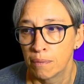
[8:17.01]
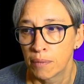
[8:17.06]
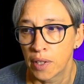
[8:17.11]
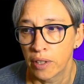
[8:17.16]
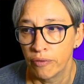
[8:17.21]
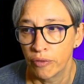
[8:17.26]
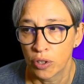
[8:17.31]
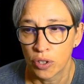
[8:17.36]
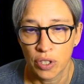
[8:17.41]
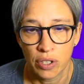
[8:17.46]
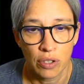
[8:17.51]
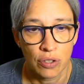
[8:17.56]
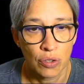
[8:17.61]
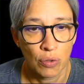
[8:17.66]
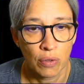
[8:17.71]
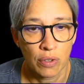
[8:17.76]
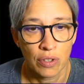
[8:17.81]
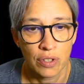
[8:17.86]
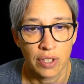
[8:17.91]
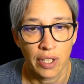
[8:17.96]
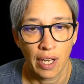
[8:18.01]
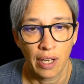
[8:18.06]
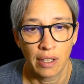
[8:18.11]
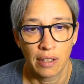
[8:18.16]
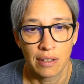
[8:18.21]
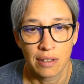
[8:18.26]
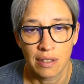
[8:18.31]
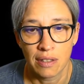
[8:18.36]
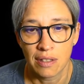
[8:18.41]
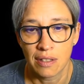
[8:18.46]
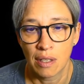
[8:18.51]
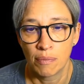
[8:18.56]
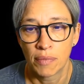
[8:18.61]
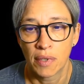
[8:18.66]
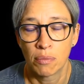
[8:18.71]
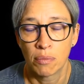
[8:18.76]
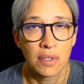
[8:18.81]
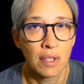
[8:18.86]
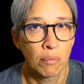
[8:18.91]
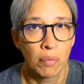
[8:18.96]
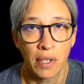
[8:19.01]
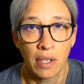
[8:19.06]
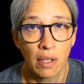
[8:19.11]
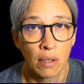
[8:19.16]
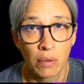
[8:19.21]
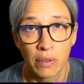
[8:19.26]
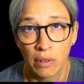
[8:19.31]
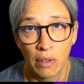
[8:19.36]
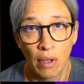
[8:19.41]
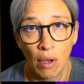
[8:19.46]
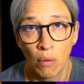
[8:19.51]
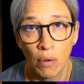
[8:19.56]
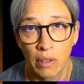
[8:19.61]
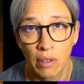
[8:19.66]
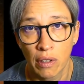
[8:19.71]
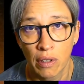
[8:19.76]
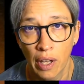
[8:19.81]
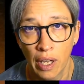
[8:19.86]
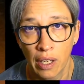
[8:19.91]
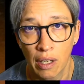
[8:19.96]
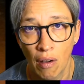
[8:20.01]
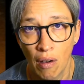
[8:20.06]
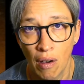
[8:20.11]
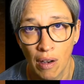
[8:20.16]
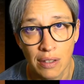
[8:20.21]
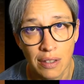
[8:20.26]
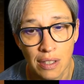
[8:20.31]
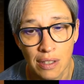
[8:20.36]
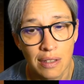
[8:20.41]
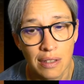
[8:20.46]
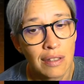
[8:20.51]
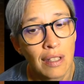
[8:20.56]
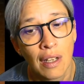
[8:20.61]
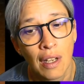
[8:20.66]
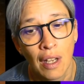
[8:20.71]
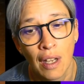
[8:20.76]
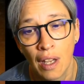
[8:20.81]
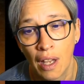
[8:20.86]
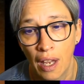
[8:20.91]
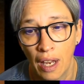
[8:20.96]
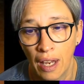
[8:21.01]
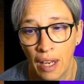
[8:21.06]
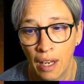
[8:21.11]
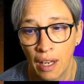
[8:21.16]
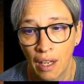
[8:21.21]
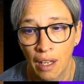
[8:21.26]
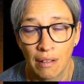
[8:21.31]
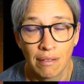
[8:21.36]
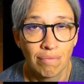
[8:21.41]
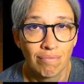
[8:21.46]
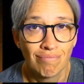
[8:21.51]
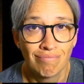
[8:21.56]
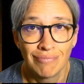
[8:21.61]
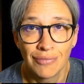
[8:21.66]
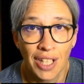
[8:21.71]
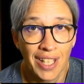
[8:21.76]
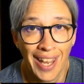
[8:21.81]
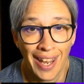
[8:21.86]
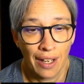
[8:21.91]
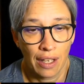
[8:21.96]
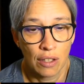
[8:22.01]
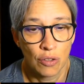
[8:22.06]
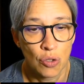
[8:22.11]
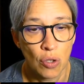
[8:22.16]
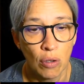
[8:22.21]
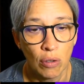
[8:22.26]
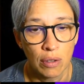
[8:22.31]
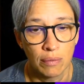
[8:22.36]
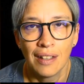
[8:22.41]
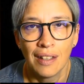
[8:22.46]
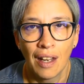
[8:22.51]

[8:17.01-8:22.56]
Conversion disorder signs and symptoms appear with no underlying causes, and you can't control.